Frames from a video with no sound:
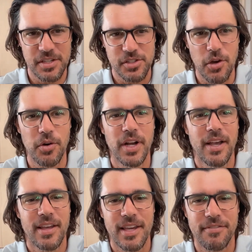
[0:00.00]
So
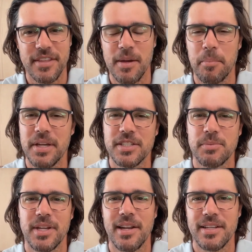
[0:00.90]
if the
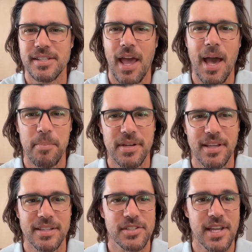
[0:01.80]
impingement is
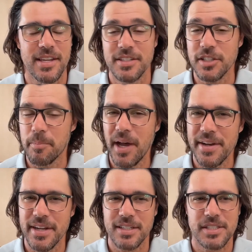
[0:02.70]
happening, say, in your
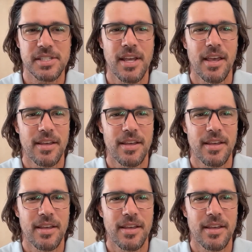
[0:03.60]
buttocks,